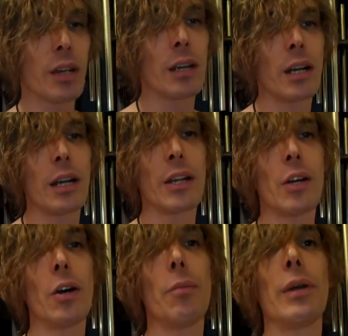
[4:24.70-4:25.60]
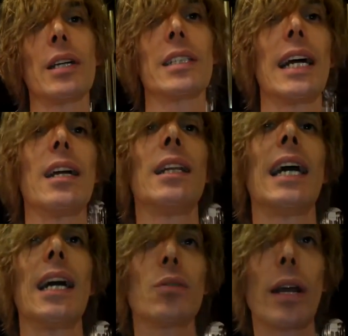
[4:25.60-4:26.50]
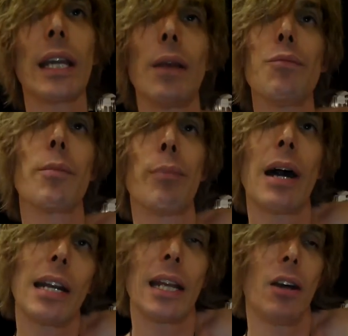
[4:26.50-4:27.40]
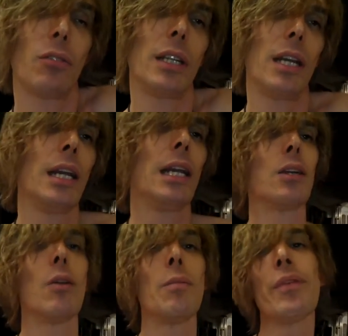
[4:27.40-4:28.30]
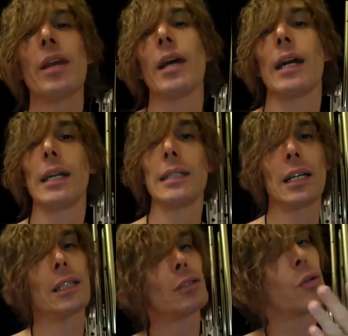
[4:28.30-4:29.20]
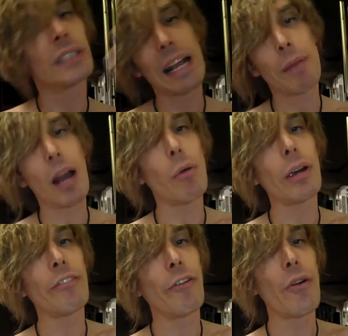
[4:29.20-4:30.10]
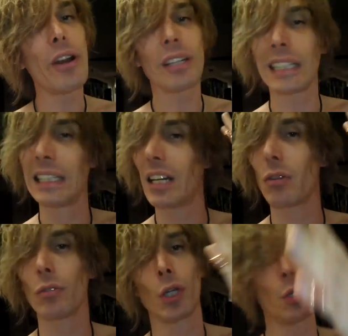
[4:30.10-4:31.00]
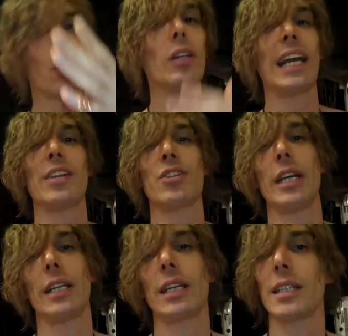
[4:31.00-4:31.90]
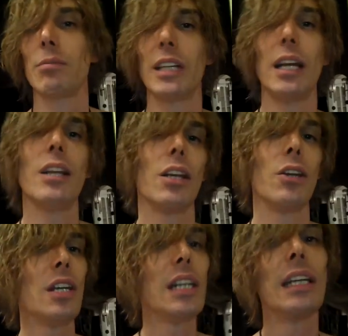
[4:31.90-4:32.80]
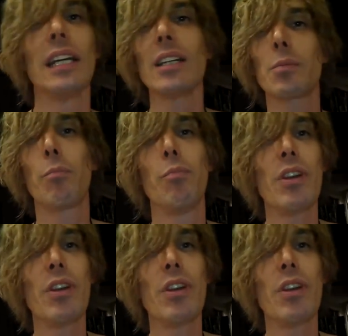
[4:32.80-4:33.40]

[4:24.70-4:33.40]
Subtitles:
you know, because that's what keeps your body healthy, you know. And don't take my word for it, you know. Google that shit, because I'm telling you, there's